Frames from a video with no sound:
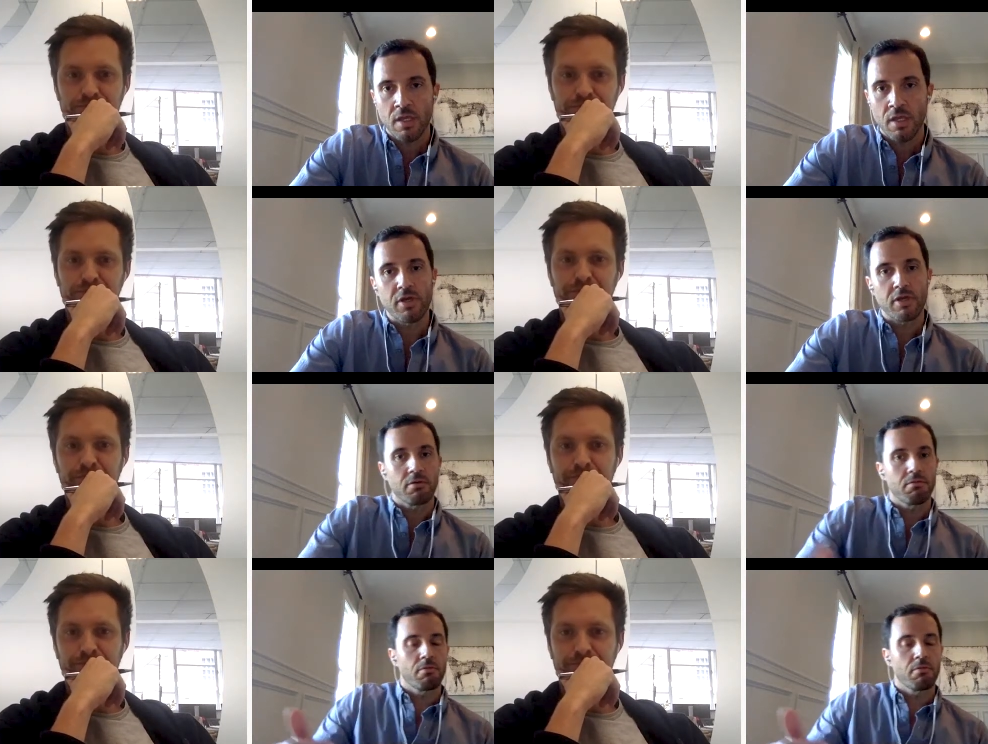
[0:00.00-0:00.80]
Speaker 1: Uh,
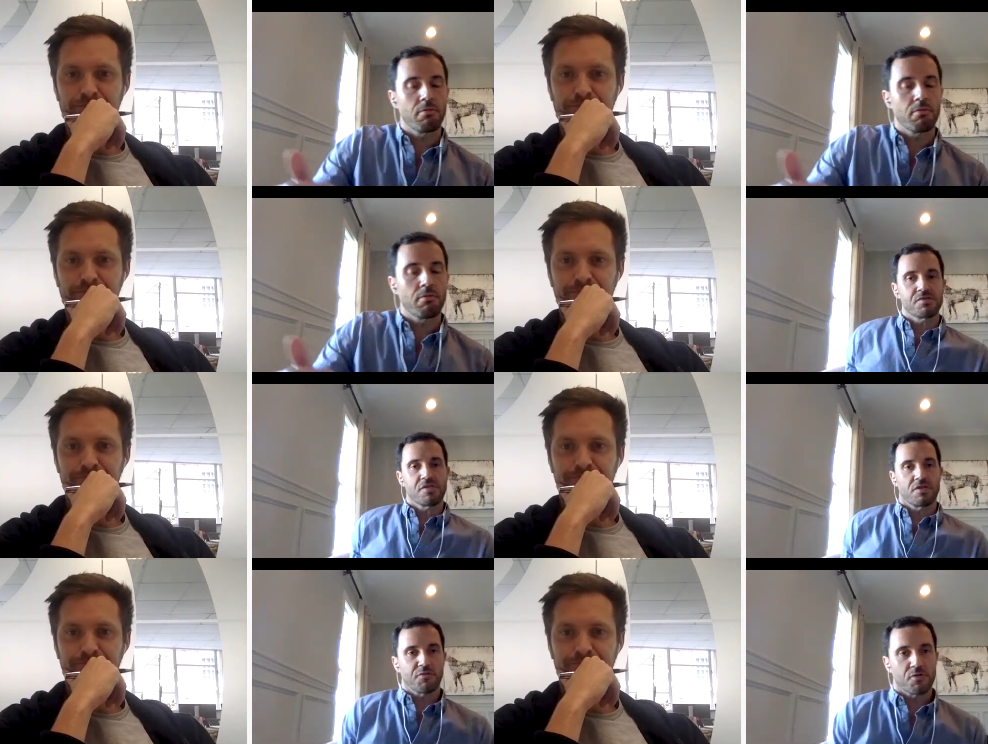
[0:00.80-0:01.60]
we are
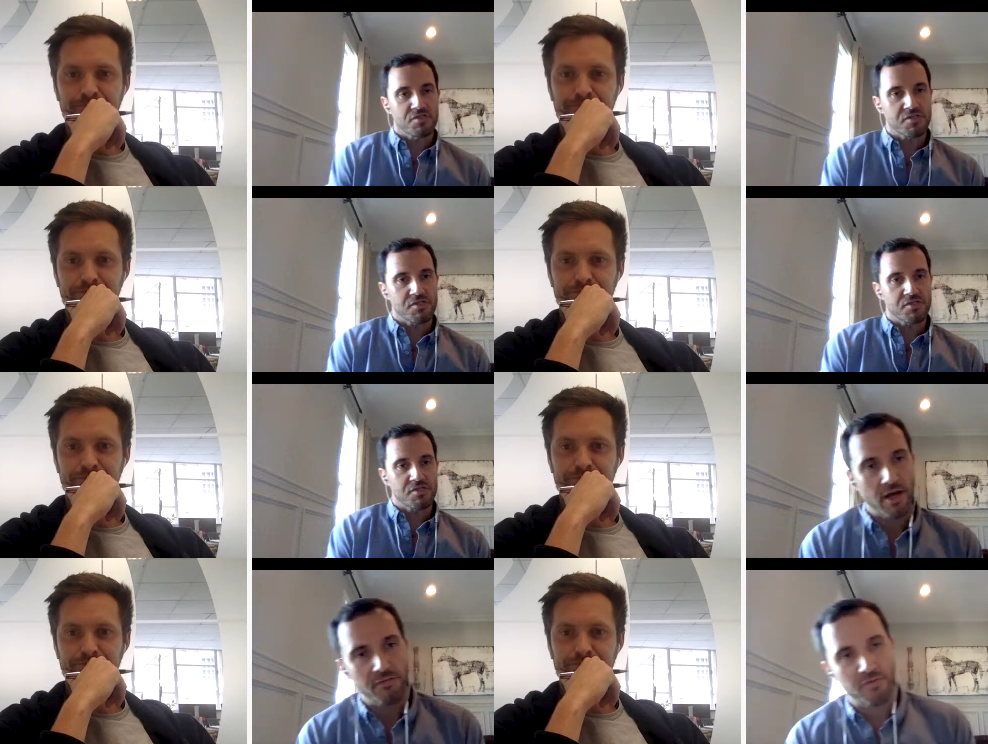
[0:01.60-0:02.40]
Salesforce
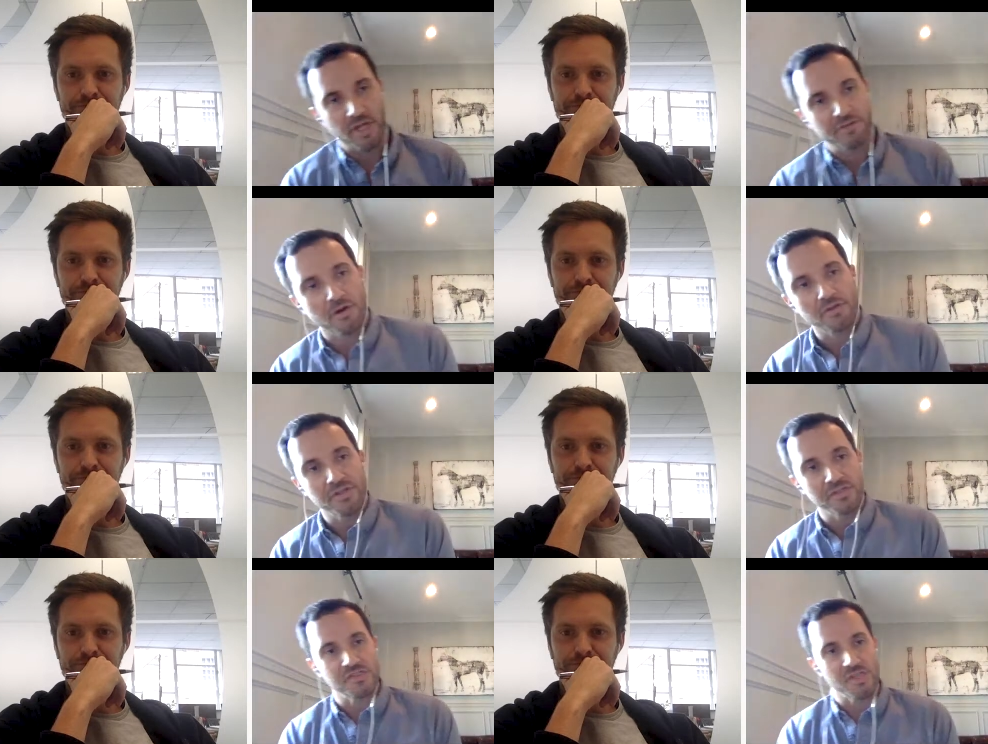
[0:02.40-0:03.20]
Sales Cloud for kind of
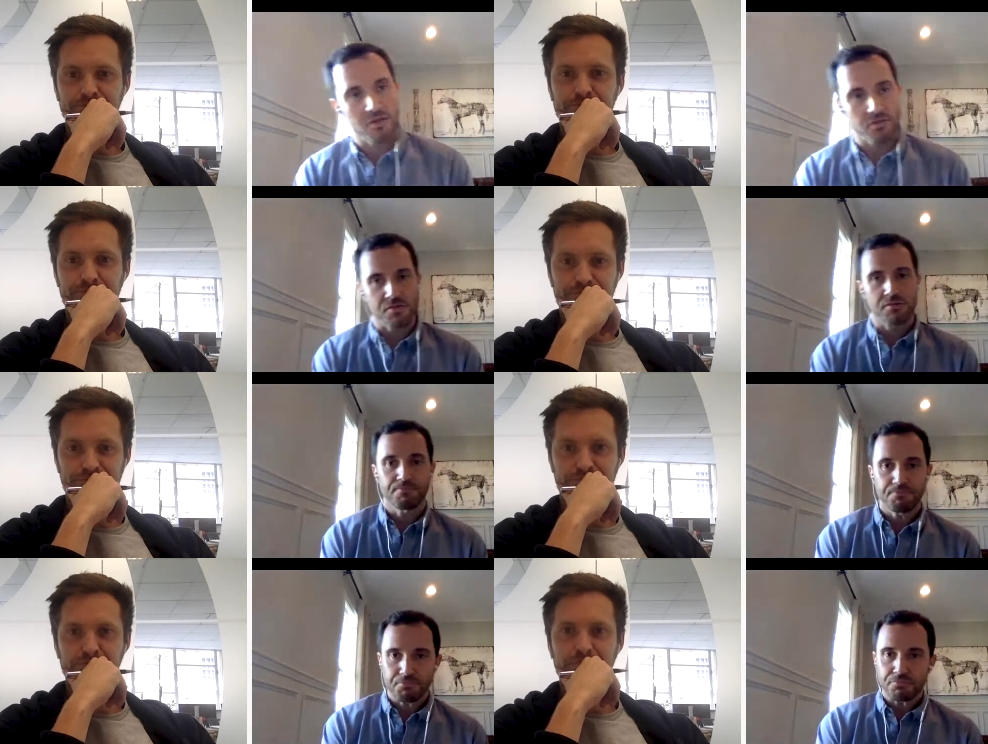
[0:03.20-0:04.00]
all things
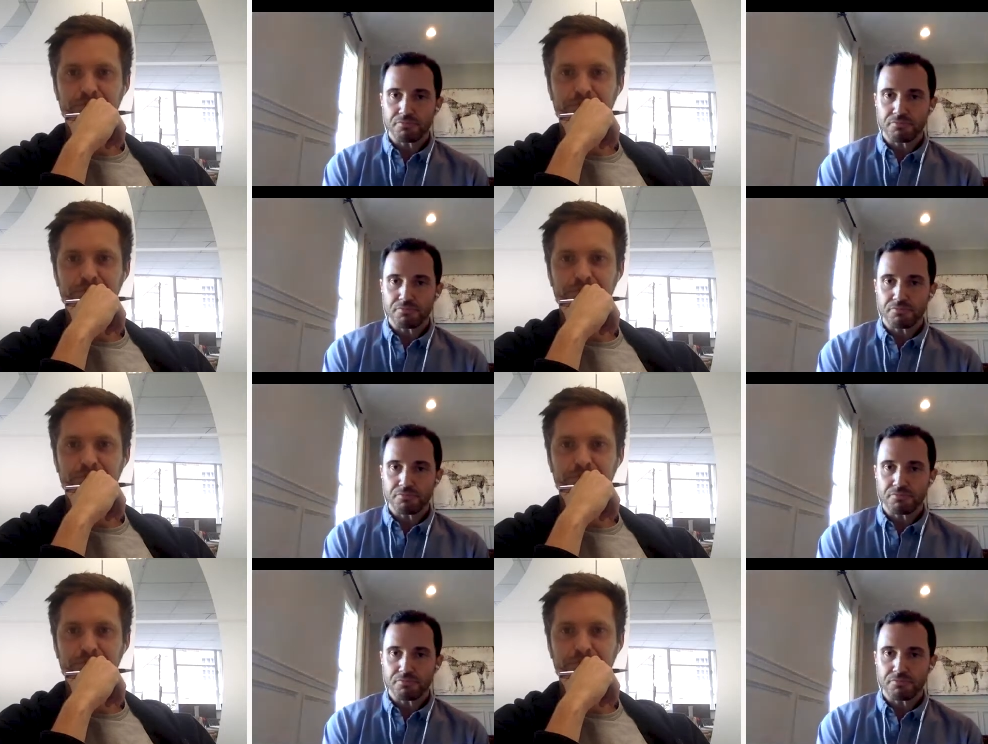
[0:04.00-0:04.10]
sales.